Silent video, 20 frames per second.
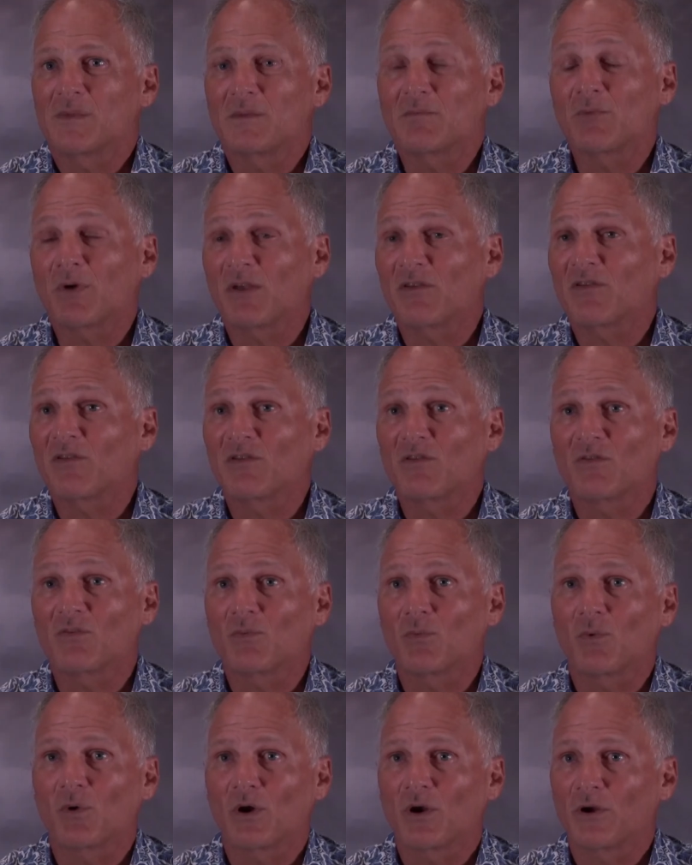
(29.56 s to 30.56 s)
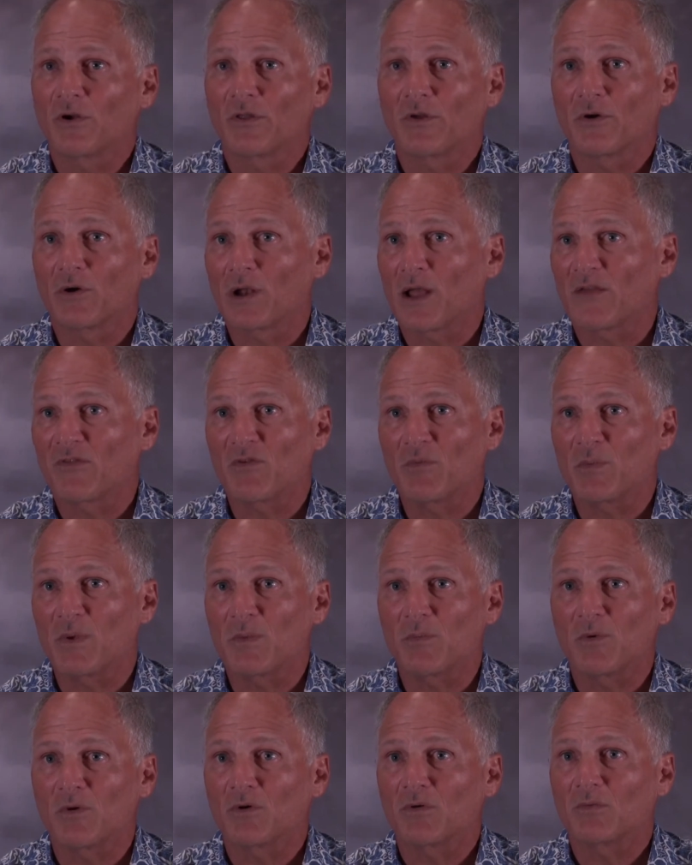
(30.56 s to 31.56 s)
In places where there are lots of
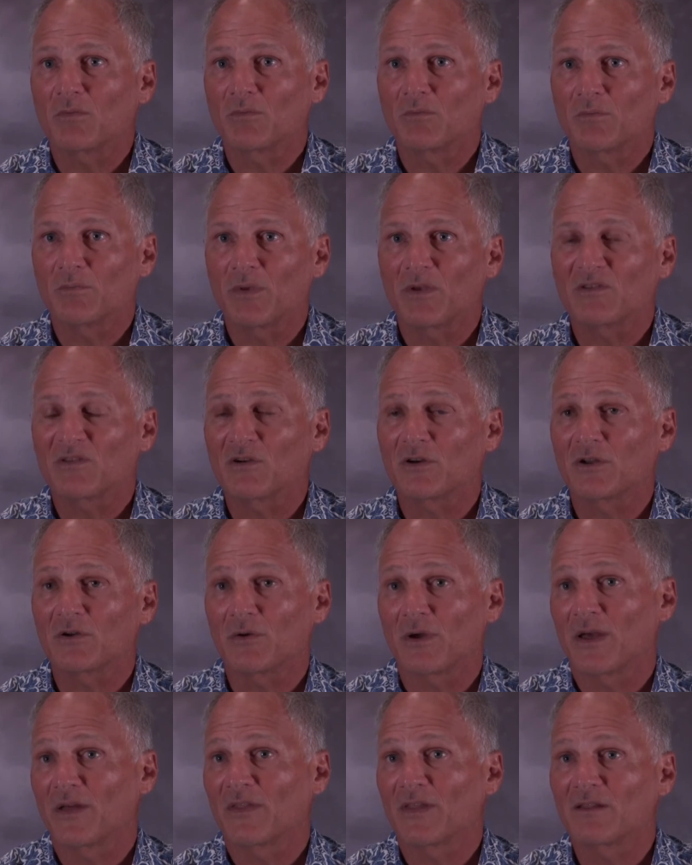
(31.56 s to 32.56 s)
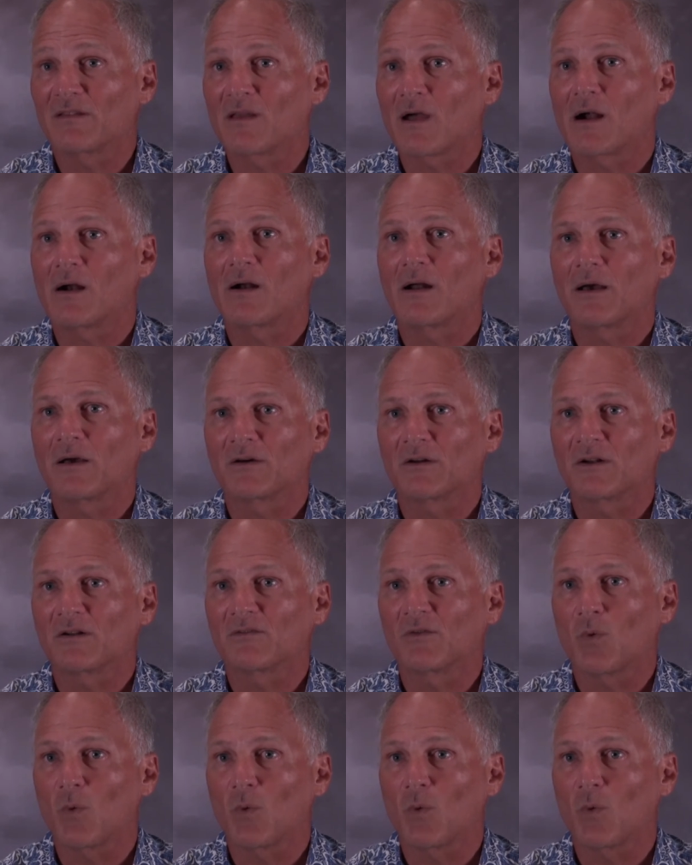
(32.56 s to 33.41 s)
people, basically around the entire island of